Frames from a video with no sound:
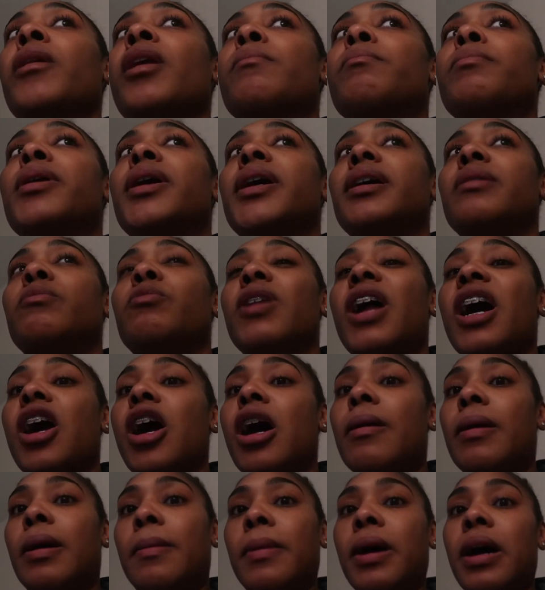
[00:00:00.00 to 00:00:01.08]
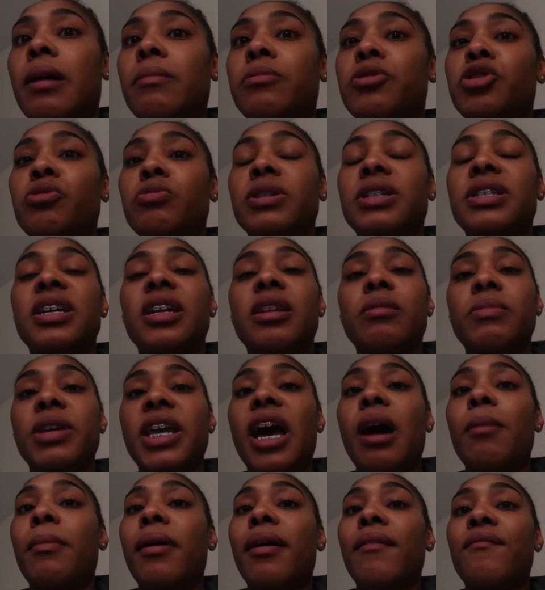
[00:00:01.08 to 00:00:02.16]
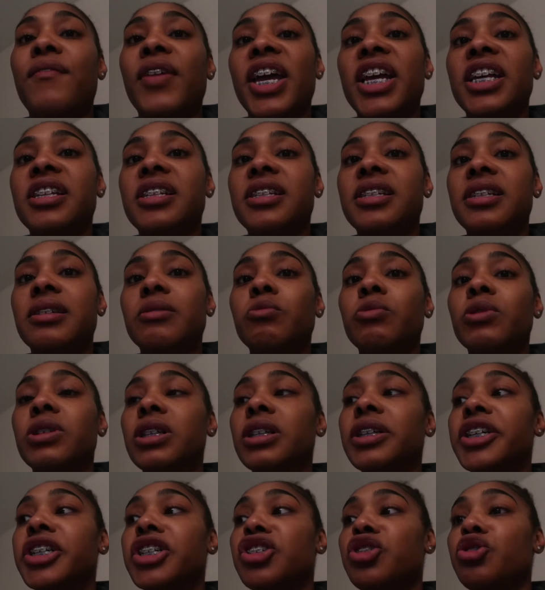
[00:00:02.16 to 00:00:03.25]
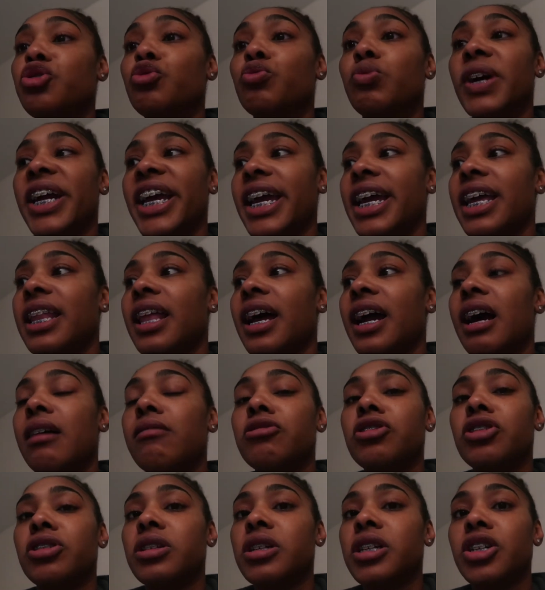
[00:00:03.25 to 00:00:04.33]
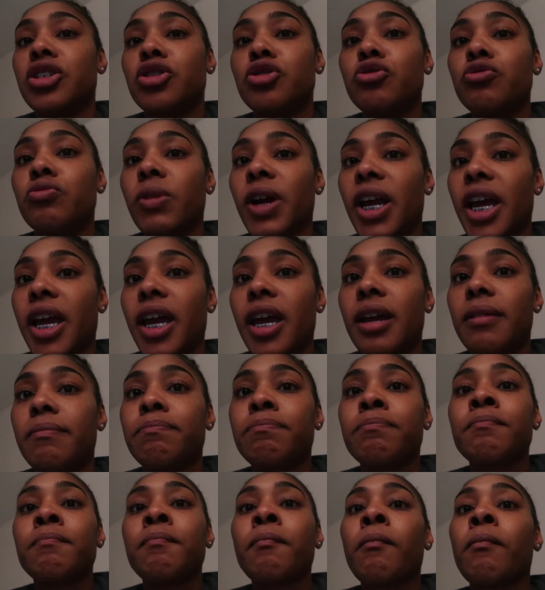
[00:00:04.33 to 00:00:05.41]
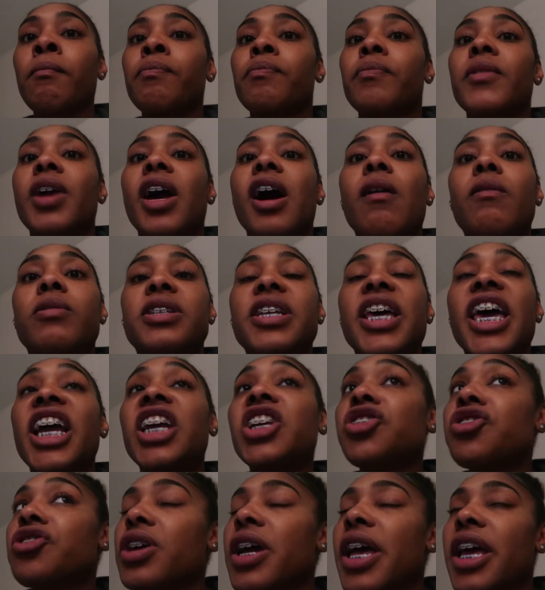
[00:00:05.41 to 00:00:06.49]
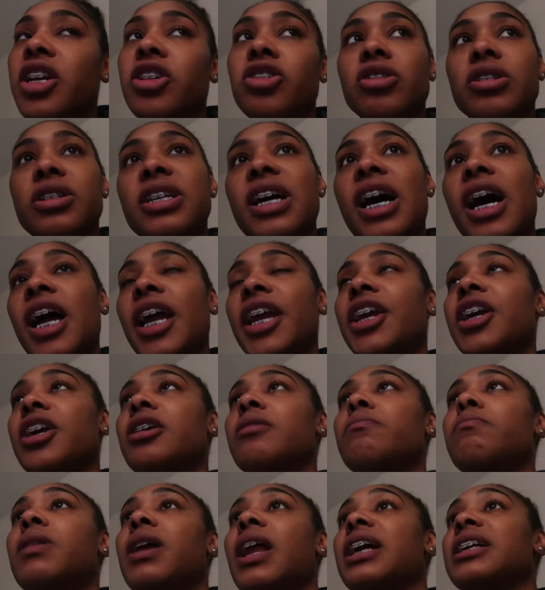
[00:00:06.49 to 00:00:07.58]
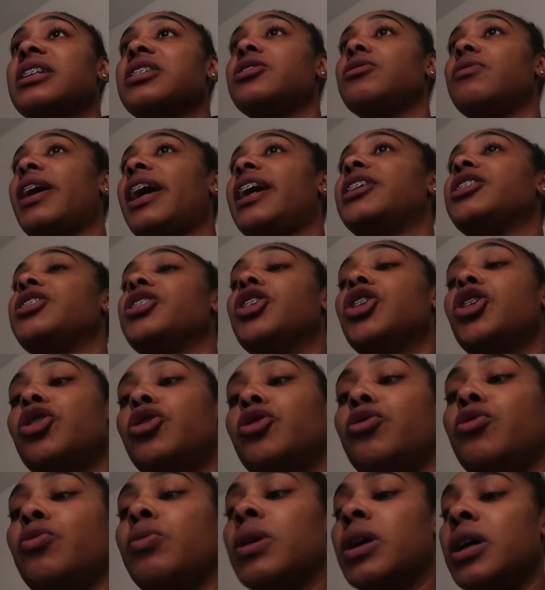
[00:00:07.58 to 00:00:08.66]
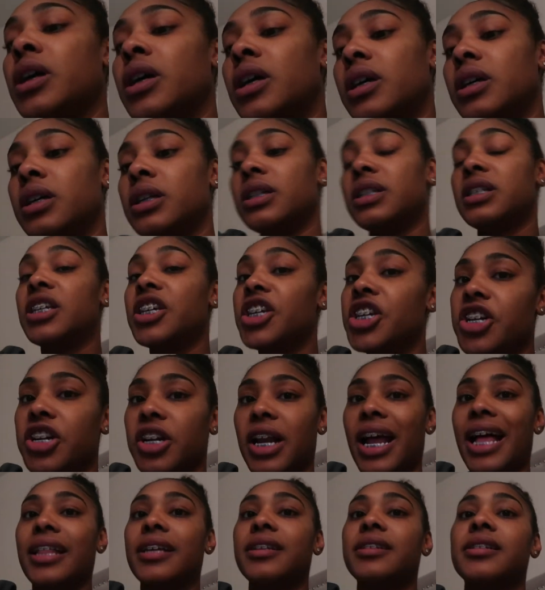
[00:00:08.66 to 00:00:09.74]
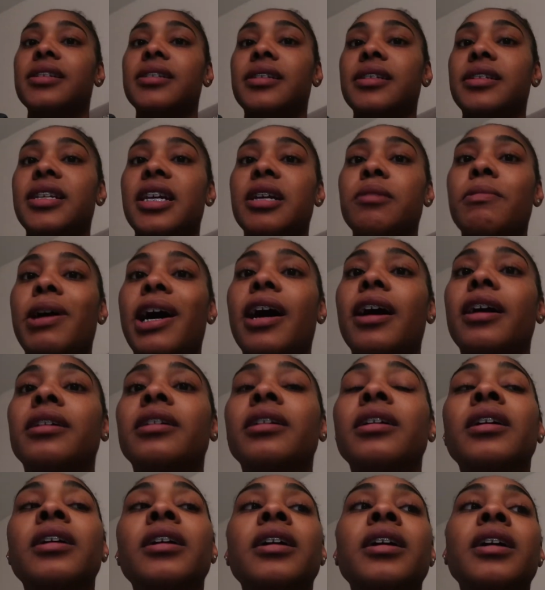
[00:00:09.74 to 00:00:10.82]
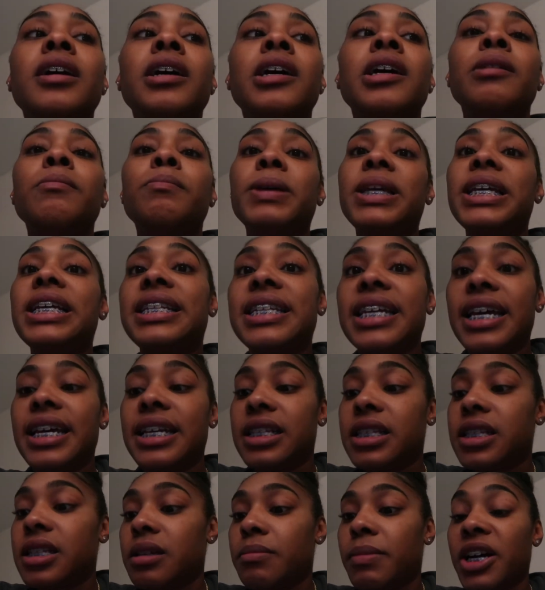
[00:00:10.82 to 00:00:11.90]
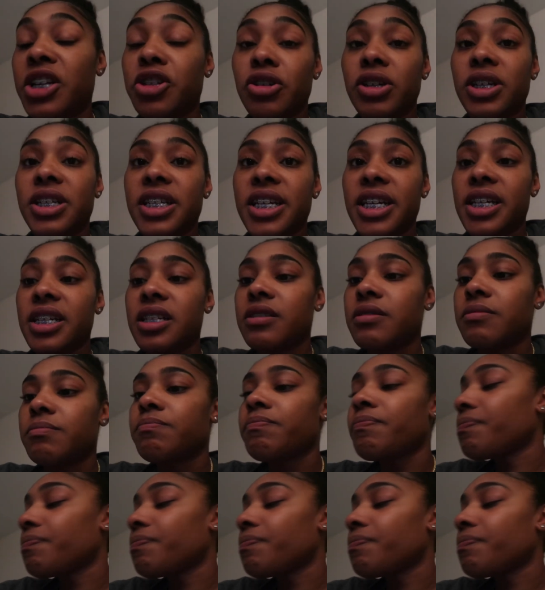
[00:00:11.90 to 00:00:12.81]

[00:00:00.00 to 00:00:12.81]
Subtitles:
But when I called my mom, she was telling me how my face was looking too red. Like, I was just looking too red. I was extra tired, but I still had to go to urinalysis to take my P test, my drug test.